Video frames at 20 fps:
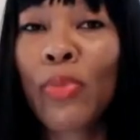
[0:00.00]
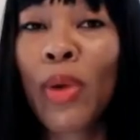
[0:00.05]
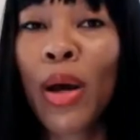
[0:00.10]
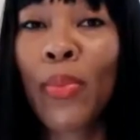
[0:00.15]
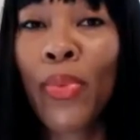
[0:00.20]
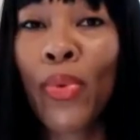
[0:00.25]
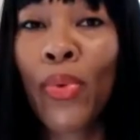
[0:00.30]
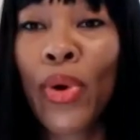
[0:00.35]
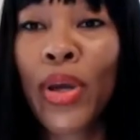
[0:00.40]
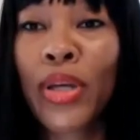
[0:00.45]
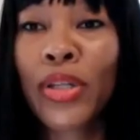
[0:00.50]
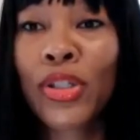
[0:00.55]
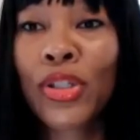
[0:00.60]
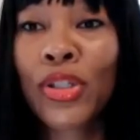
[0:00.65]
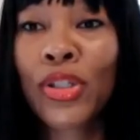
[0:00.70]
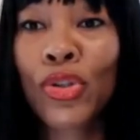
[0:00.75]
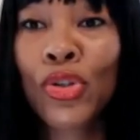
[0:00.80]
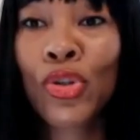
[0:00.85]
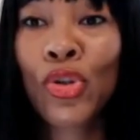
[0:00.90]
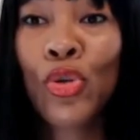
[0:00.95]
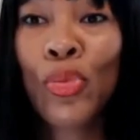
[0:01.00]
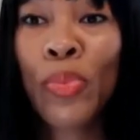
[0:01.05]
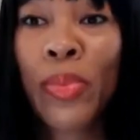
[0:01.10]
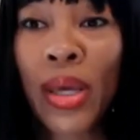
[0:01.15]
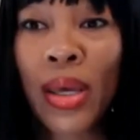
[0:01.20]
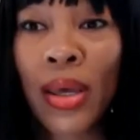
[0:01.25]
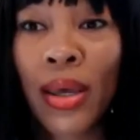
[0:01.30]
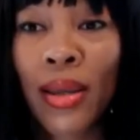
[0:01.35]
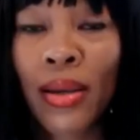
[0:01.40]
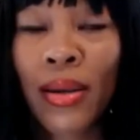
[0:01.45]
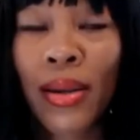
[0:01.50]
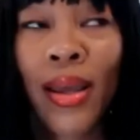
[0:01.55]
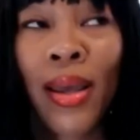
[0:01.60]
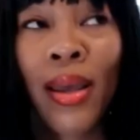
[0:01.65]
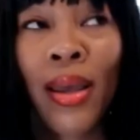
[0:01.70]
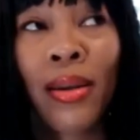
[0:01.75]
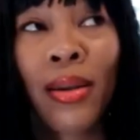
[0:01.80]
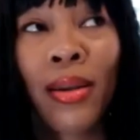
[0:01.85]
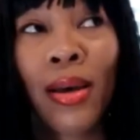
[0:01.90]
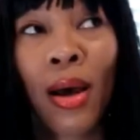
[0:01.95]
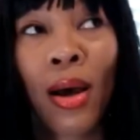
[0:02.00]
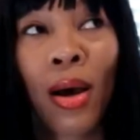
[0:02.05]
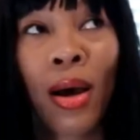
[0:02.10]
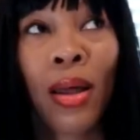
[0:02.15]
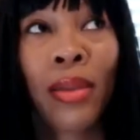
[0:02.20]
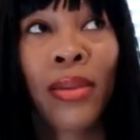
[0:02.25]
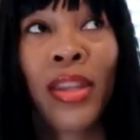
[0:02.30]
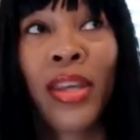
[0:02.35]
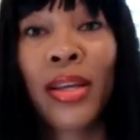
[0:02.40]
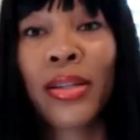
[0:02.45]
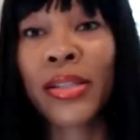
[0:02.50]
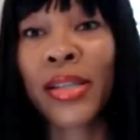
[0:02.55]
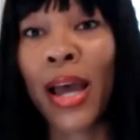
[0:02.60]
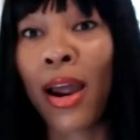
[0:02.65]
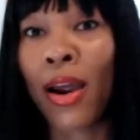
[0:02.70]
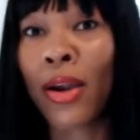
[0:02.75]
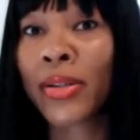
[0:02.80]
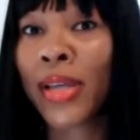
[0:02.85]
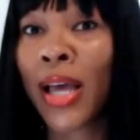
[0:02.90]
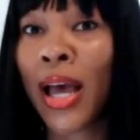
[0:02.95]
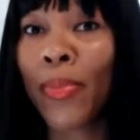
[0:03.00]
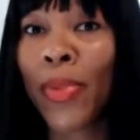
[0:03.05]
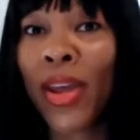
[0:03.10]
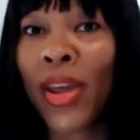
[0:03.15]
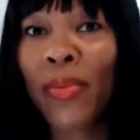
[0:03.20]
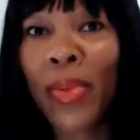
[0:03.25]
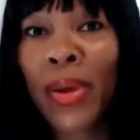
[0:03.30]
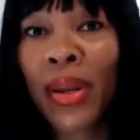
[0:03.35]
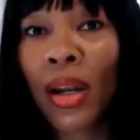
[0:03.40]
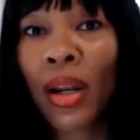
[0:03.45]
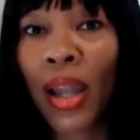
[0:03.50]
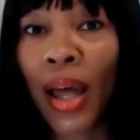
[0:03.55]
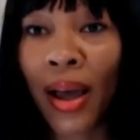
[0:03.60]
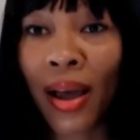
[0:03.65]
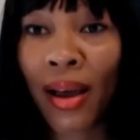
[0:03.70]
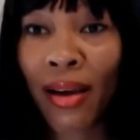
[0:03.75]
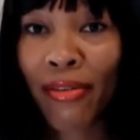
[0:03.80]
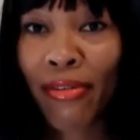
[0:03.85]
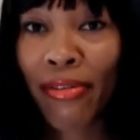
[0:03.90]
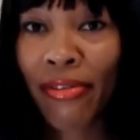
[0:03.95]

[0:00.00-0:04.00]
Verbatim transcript: my boys to two men in the entire time they've been alive.